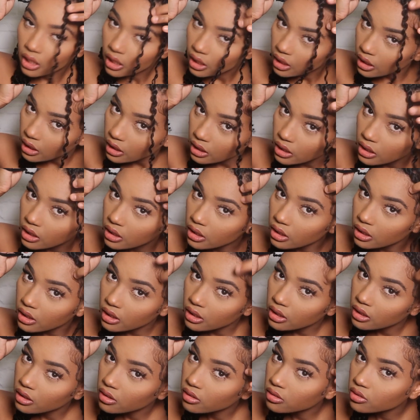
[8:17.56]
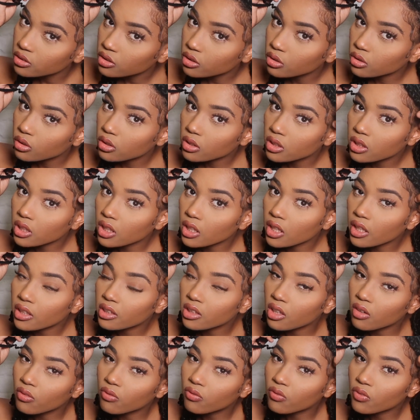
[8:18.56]
So you're gonna get
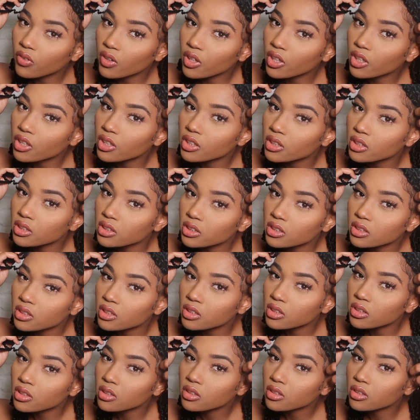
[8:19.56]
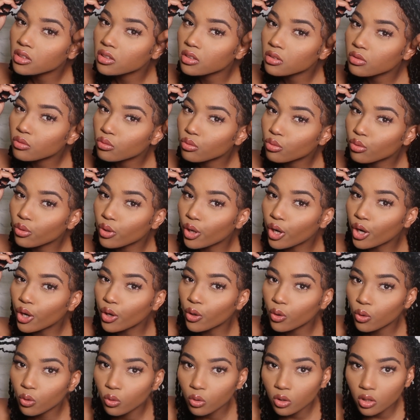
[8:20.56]
like the first
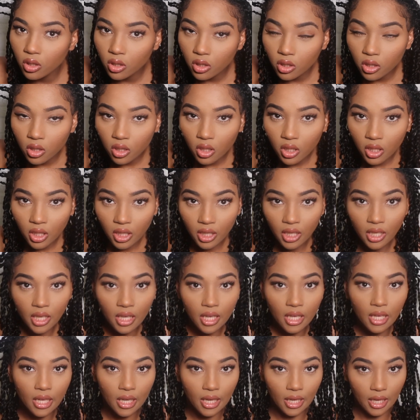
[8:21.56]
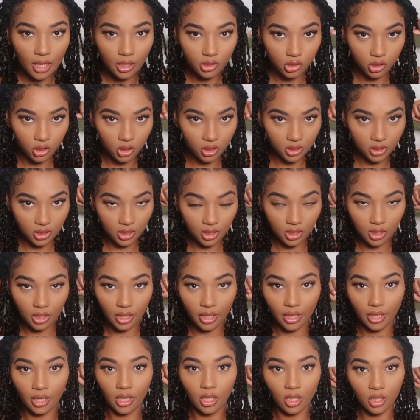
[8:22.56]
row and you're just gonna
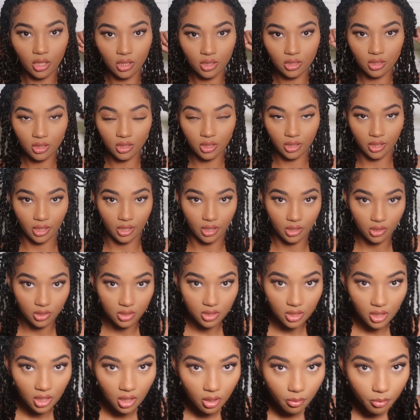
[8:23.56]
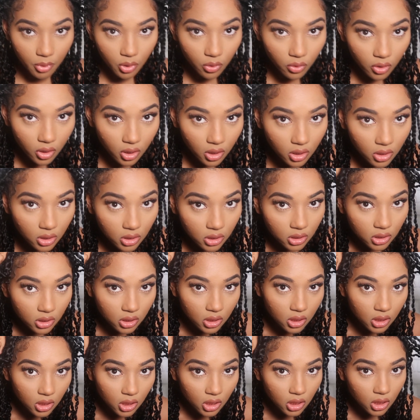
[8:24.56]
like, look at, you see how I'm doing this?
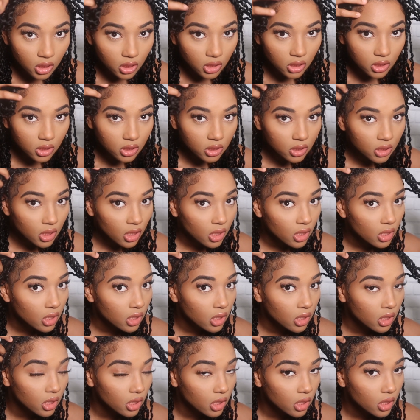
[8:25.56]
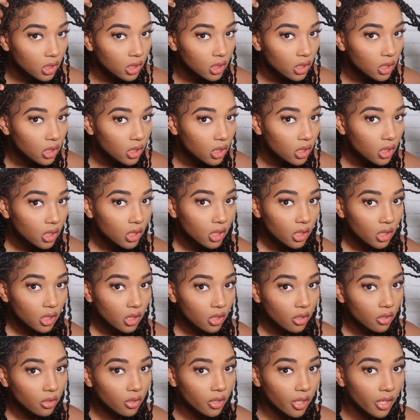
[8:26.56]
Look,
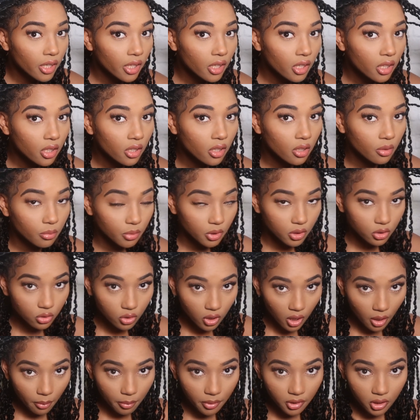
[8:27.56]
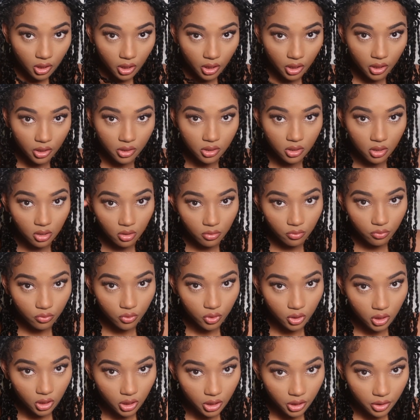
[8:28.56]
okay, I'm just grabbing the hairs from the
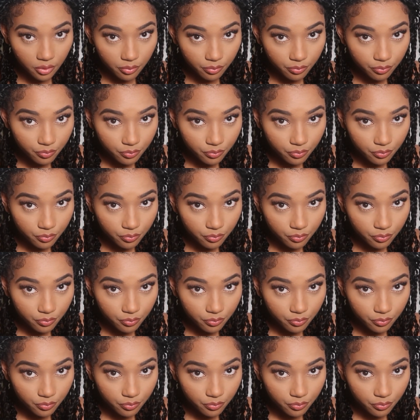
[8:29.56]
front